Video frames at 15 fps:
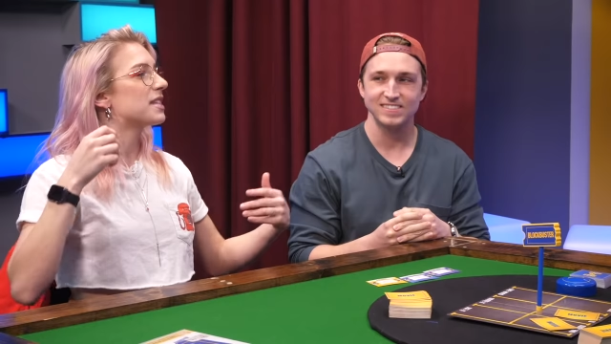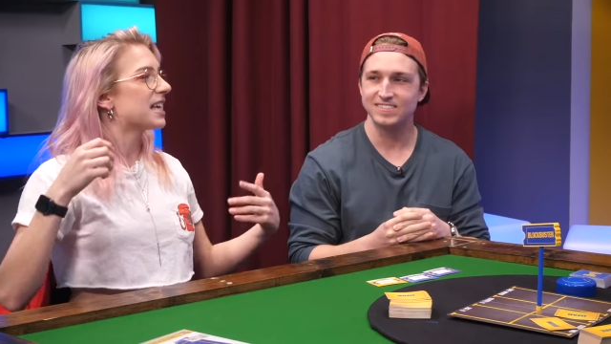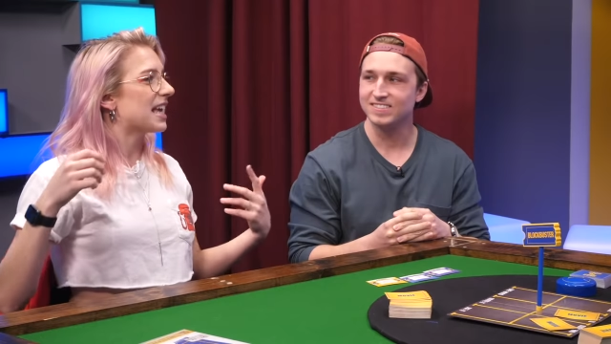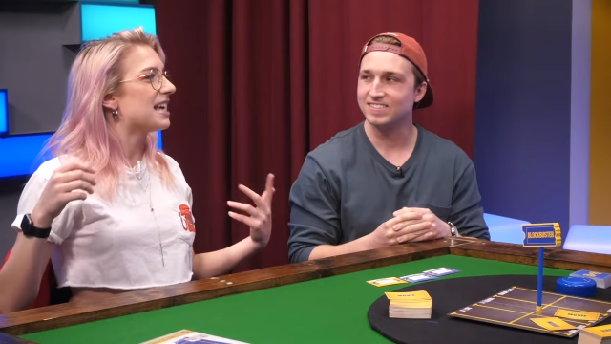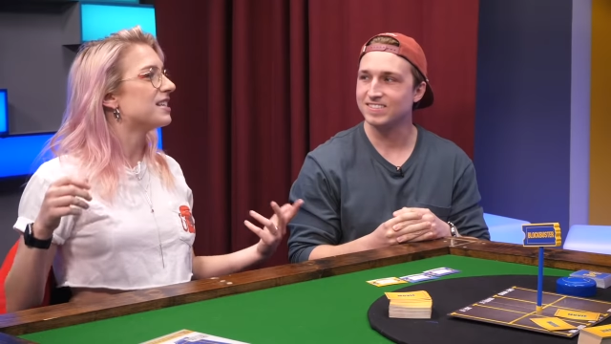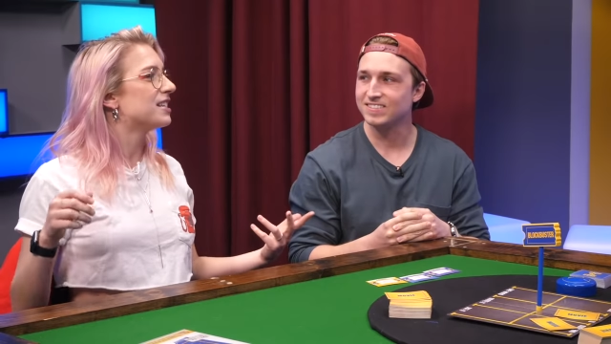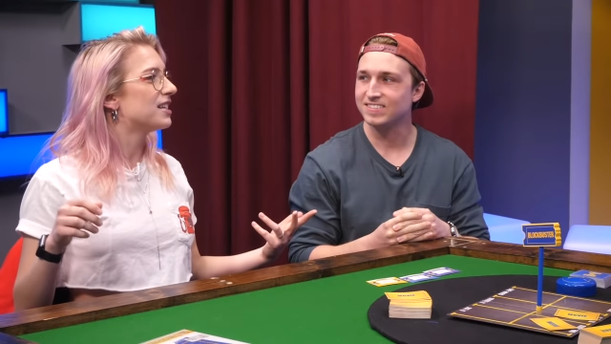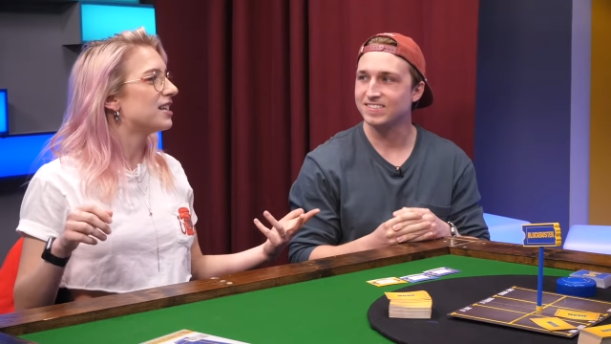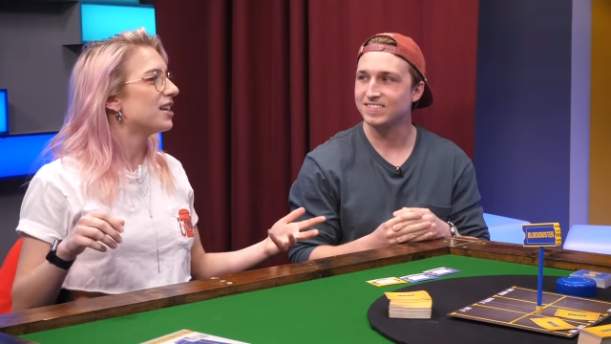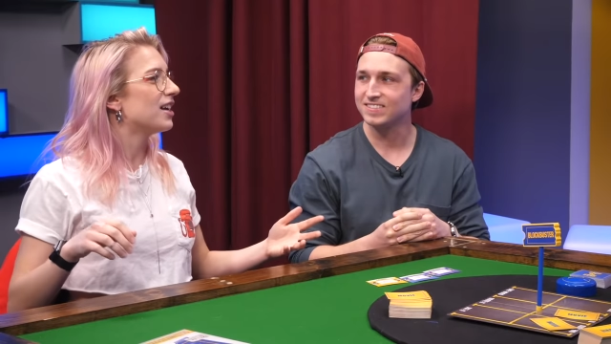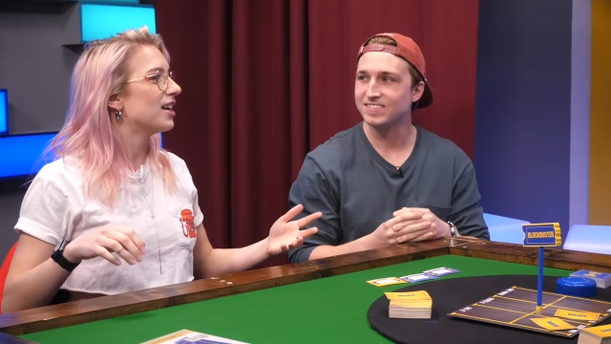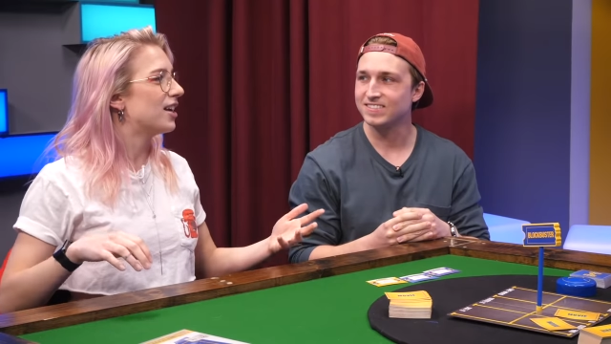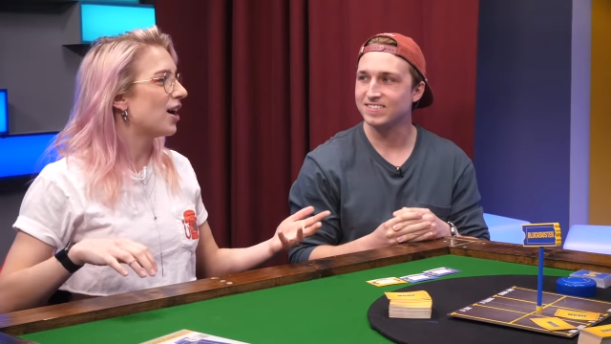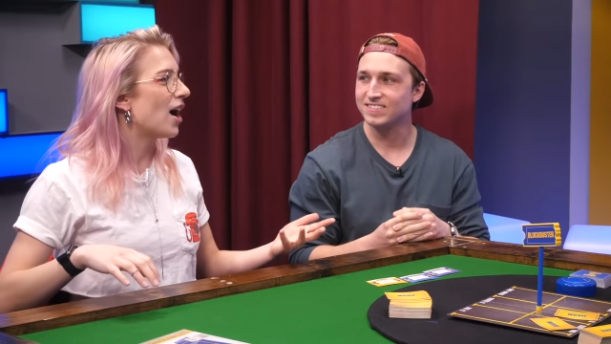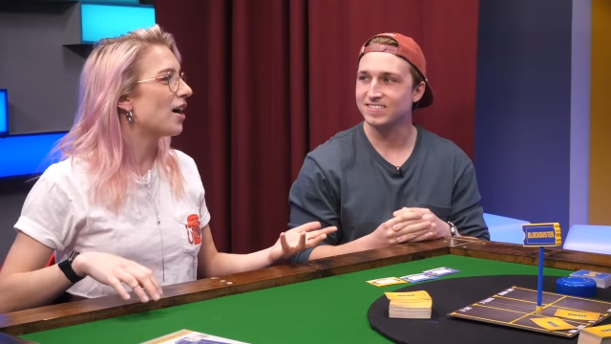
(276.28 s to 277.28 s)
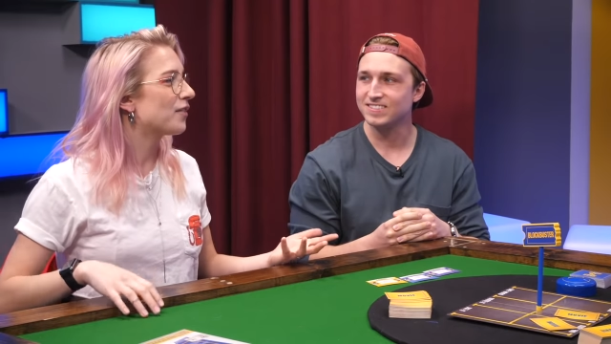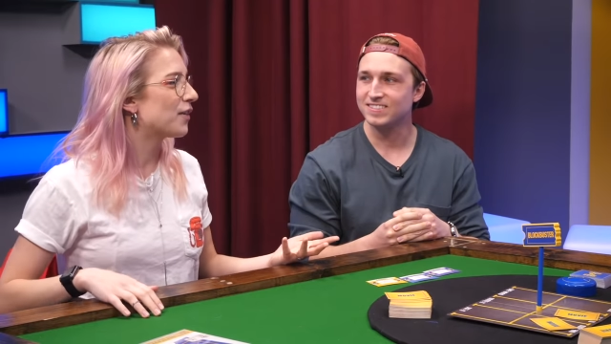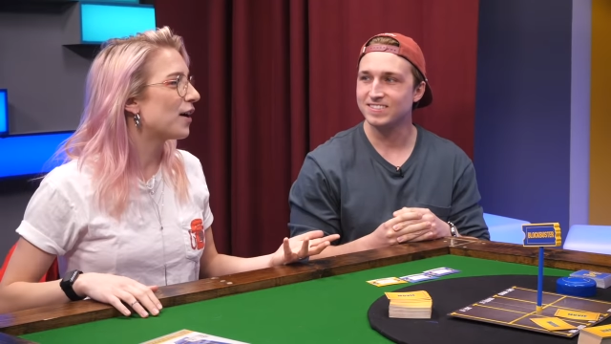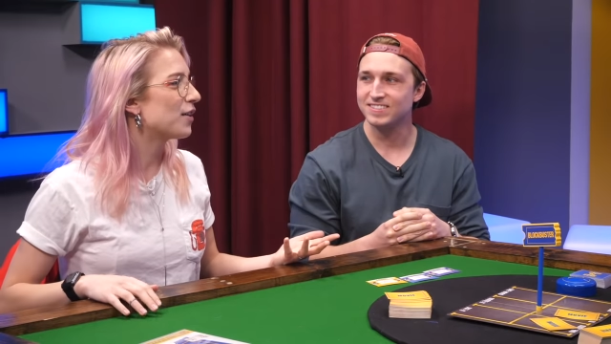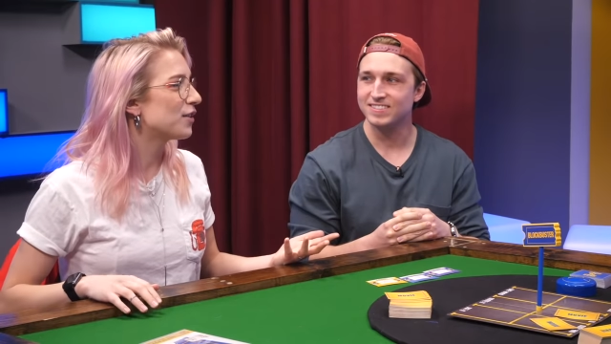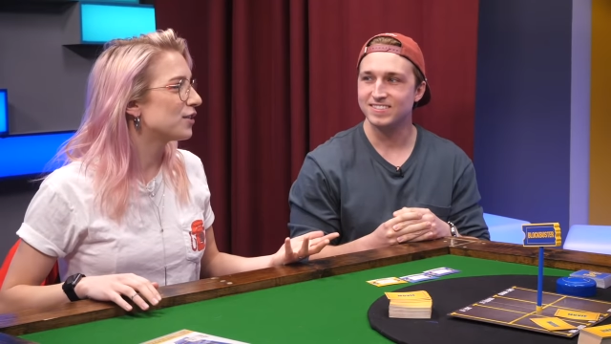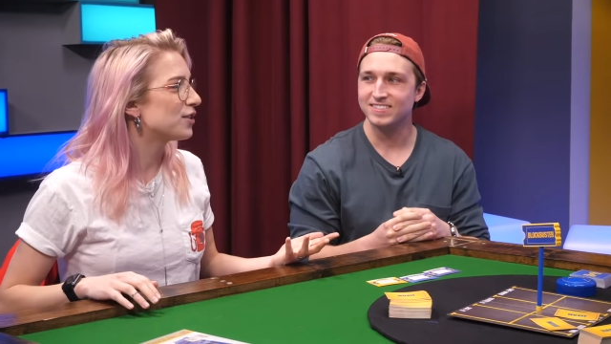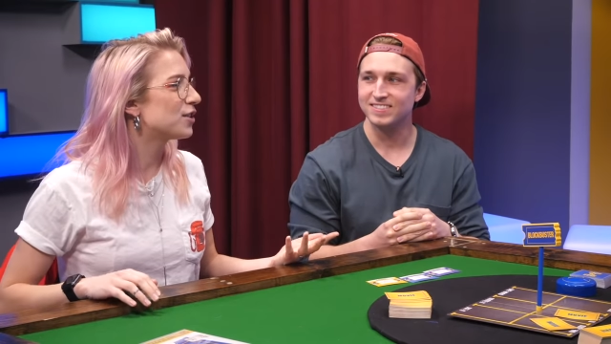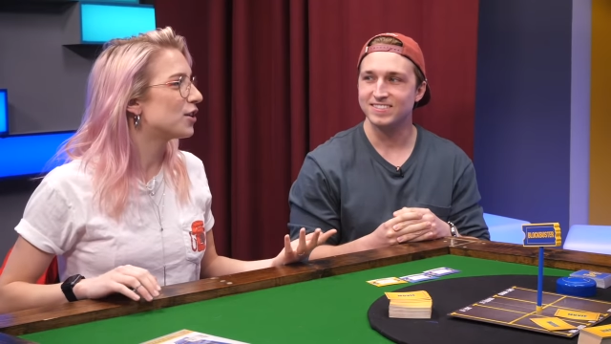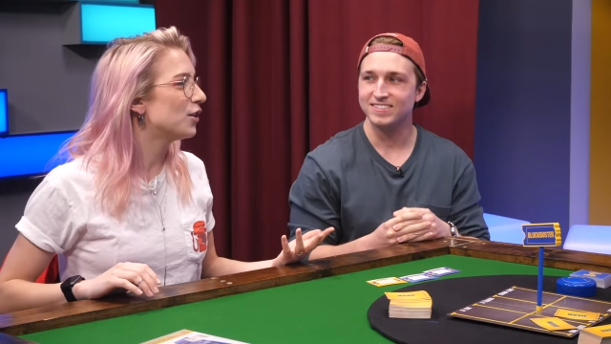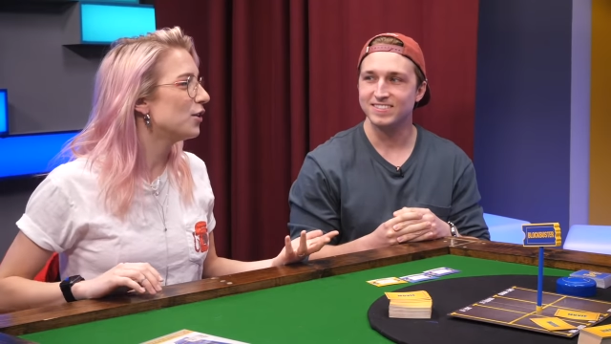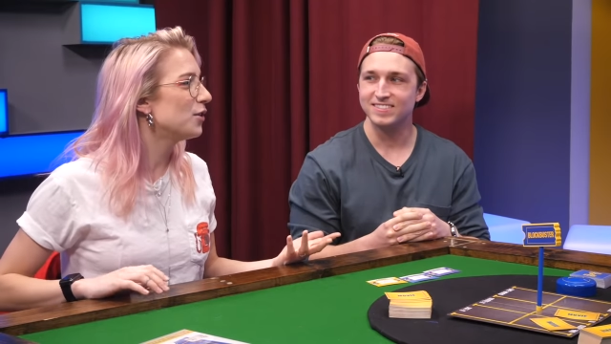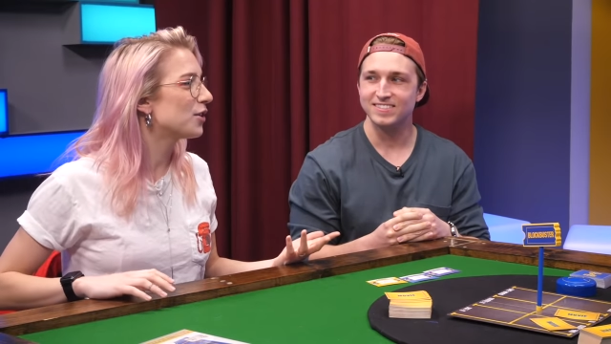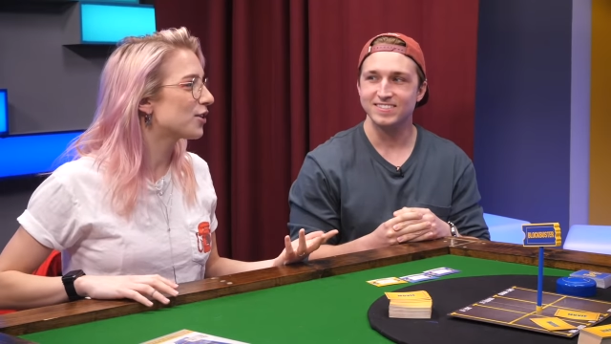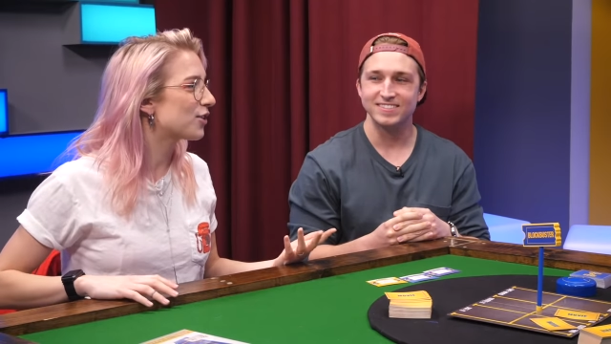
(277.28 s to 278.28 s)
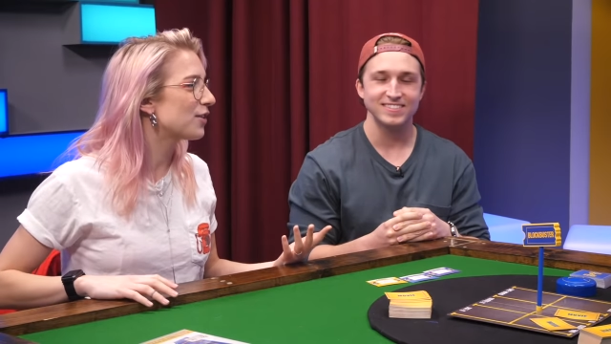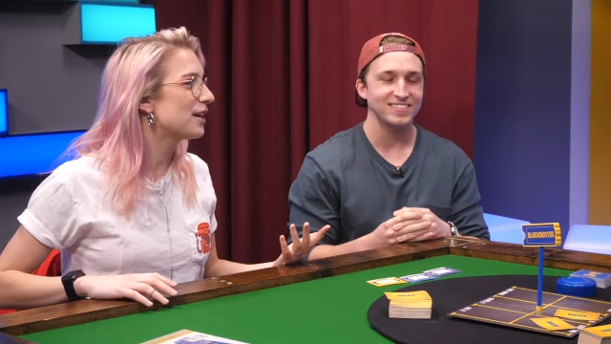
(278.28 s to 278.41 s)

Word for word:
Speaker 1: was like, "Is it Godfather two, or